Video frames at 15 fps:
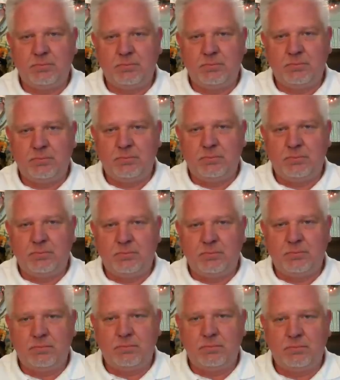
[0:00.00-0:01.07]

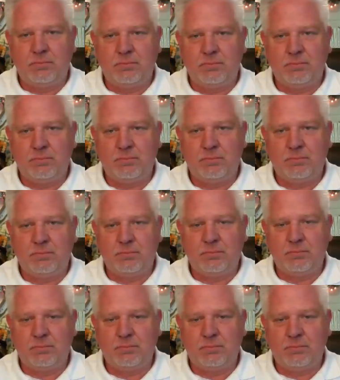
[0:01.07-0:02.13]

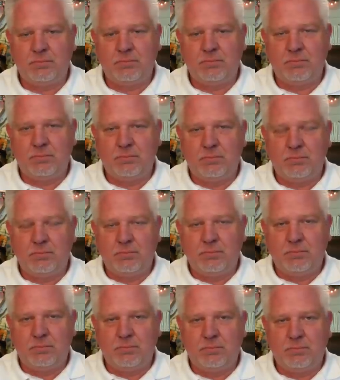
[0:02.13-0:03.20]

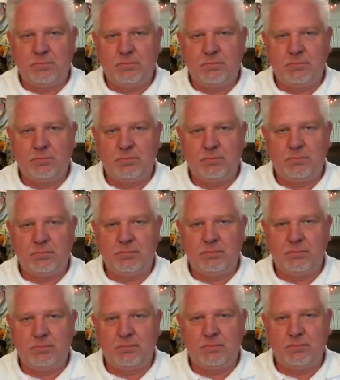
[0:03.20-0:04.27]

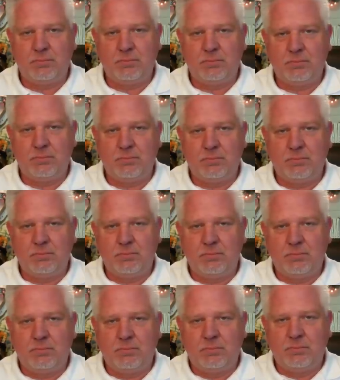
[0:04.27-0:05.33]

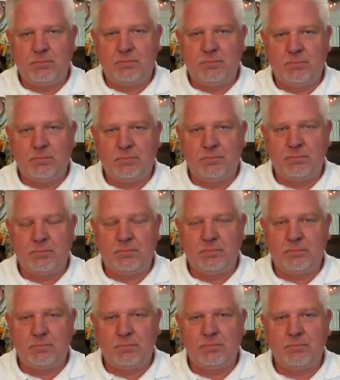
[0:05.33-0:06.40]

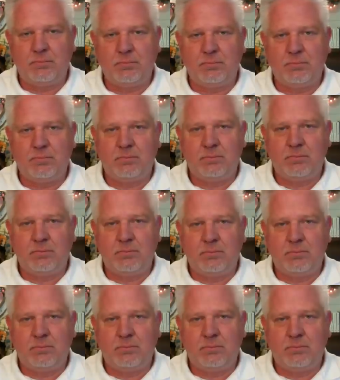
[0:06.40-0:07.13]
No words are spoken by the person on screen.